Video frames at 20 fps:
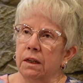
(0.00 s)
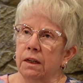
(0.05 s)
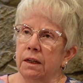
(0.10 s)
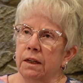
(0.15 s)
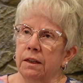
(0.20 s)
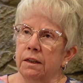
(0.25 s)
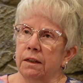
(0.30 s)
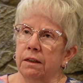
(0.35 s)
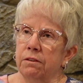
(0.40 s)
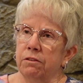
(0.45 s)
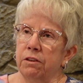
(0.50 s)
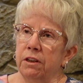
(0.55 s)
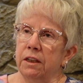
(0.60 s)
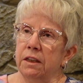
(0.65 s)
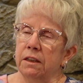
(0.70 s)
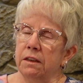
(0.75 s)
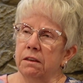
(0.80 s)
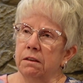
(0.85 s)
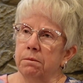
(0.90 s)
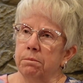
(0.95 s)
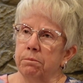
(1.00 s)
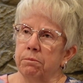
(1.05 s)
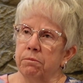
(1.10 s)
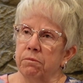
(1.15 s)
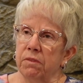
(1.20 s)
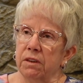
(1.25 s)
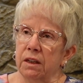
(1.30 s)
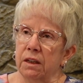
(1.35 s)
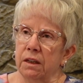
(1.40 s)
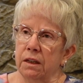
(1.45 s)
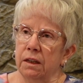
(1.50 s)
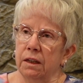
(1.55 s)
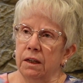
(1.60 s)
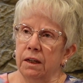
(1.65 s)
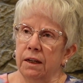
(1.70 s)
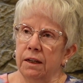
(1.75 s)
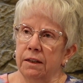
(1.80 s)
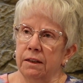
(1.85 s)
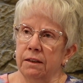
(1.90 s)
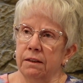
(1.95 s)
and uh, seated,
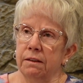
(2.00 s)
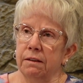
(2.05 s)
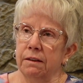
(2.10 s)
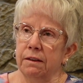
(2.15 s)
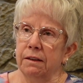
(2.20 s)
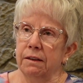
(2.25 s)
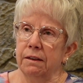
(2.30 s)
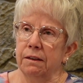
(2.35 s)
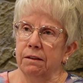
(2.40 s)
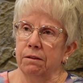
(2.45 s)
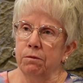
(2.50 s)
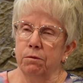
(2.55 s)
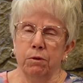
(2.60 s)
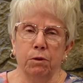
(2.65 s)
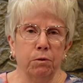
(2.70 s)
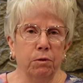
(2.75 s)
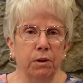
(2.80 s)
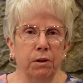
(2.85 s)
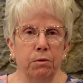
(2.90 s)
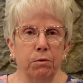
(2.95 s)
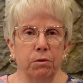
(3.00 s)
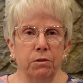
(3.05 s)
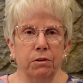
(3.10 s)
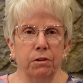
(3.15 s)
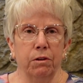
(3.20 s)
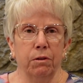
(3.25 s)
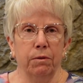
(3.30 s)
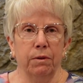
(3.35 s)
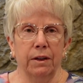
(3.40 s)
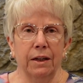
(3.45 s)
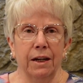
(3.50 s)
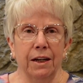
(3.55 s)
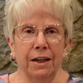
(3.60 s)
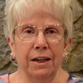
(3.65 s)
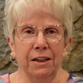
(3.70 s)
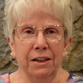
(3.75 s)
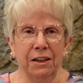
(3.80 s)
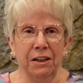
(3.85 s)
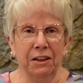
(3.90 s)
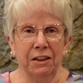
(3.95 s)
and we were like, what's going
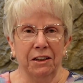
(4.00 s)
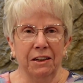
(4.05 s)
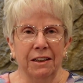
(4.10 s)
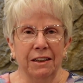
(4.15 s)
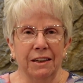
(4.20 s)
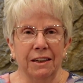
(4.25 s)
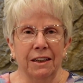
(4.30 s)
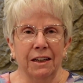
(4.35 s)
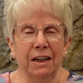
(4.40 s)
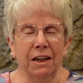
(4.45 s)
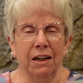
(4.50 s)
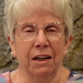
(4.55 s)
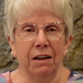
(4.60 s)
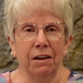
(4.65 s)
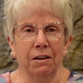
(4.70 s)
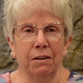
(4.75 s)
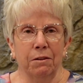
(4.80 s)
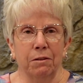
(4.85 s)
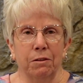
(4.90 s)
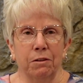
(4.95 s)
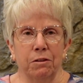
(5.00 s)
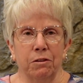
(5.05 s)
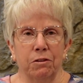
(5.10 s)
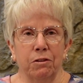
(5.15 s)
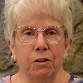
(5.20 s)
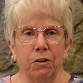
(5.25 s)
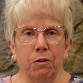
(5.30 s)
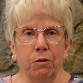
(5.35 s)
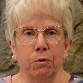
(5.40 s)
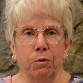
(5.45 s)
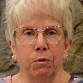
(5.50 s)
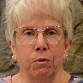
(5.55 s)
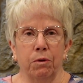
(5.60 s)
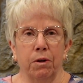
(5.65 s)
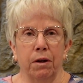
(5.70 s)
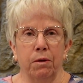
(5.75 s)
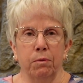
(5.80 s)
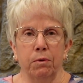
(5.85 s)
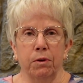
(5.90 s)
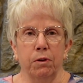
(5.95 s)
on? Uh, so
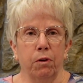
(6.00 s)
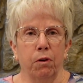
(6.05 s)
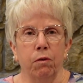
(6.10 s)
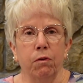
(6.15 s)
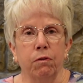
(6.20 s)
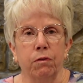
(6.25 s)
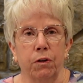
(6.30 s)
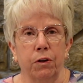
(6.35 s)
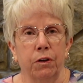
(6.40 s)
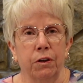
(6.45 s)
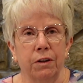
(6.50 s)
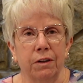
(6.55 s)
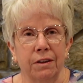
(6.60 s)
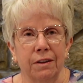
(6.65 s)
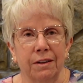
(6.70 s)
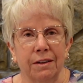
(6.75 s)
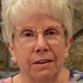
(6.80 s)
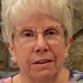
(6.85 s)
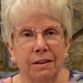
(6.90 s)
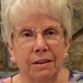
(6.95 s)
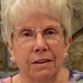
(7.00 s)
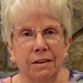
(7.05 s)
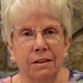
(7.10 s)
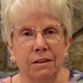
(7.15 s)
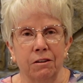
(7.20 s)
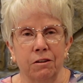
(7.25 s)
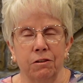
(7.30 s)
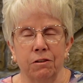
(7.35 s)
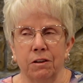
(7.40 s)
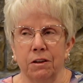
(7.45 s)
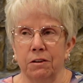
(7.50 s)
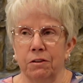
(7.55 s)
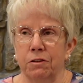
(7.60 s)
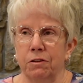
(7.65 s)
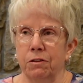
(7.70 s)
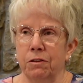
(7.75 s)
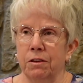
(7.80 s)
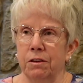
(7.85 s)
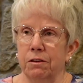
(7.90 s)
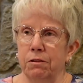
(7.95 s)
I went over
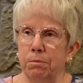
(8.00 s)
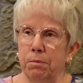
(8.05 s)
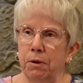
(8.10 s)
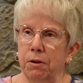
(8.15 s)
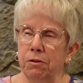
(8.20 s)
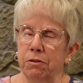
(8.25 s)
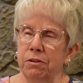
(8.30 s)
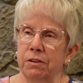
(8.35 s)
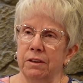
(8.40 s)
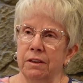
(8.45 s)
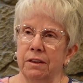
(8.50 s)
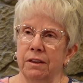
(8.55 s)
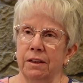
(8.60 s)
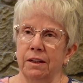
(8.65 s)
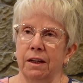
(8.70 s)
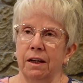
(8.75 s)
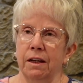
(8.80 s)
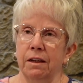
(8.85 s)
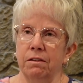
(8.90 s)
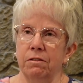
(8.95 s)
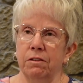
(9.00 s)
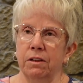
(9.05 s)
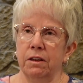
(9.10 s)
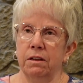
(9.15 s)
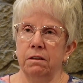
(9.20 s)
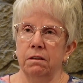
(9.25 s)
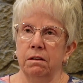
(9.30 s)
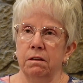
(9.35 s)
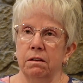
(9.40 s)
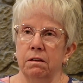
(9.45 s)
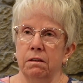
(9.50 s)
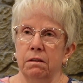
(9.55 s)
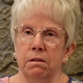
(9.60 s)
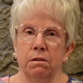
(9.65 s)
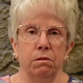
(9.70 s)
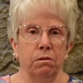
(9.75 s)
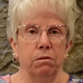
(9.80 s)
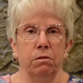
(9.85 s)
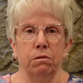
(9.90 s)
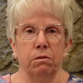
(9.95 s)
to this person and I, said,
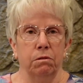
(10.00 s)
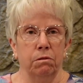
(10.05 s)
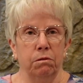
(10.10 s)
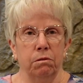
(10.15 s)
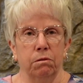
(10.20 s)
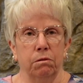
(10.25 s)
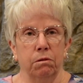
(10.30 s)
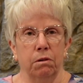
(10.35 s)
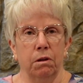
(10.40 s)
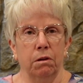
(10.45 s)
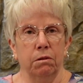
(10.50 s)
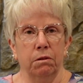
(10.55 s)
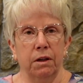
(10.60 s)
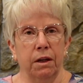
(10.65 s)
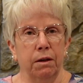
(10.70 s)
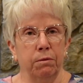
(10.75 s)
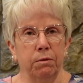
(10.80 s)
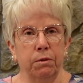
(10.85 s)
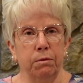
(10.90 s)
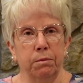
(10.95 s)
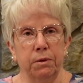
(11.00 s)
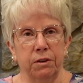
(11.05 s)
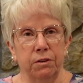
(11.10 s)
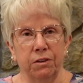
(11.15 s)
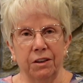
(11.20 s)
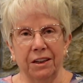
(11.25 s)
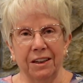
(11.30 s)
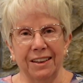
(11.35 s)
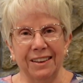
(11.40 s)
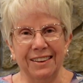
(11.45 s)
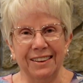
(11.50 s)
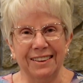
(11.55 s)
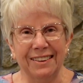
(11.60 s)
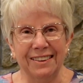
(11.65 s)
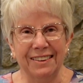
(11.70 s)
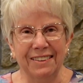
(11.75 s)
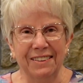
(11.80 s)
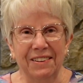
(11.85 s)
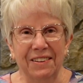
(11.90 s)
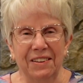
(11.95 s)
uh, can we be seated?
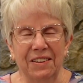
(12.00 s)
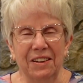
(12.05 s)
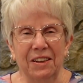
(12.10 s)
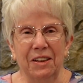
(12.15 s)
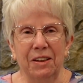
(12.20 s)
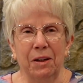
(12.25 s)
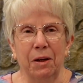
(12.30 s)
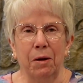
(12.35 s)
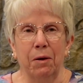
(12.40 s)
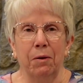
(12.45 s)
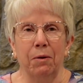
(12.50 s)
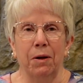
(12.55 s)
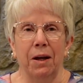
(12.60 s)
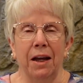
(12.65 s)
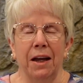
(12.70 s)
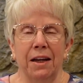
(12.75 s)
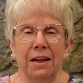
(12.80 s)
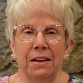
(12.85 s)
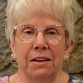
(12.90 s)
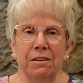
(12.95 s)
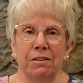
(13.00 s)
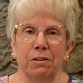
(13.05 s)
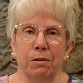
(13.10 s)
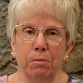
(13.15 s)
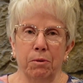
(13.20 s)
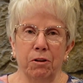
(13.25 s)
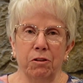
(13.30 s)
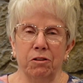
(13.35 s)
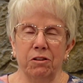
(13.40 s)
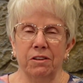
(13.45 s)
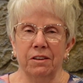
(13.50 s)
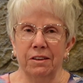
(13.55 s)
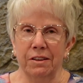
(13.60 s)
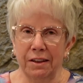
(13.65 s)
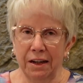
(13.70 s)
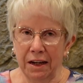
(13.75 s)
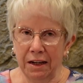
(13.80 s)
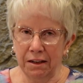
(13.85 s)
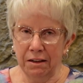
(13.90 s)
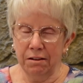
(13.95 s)
You know, and the person
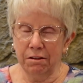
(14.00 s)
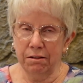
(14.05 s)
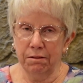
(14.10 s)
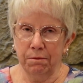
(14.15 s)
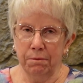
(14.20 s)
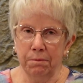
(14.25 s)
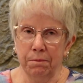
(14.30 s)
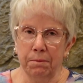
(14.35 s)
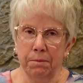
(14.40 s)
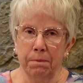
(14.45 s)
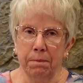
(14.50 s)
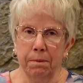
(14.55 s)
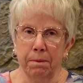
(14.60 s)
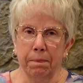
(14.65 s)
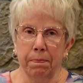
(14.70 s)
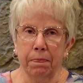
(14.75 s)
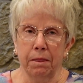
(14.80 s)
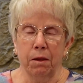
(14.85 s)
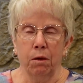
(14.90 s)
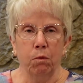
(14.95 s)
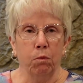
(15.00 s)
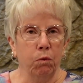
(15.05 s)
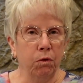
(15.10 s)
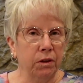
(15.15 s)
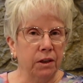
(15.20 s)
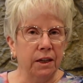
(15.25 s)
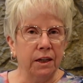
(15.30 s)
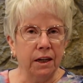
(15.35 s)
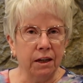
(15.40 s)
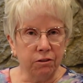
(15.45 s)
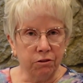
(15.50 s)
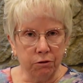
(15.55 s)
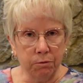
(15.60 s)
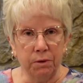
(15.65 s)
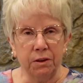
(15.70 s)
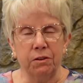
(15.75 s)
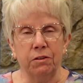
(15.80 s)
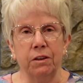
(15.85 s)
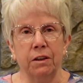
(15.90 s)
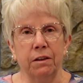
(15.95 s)
said, well, he has to
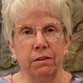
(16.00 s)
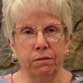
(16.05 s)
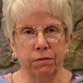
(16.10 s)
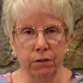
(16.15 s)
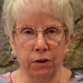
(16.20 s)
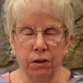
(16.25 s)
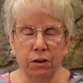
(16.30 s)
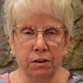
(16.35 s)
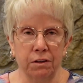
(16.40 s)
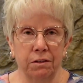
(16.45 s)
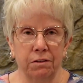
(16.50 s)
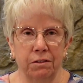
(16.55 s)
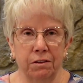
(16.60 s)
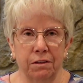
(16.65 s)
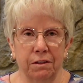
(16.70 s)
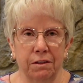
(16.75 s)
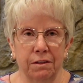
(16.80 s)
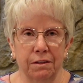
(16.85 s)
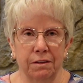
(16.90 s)
be seated first.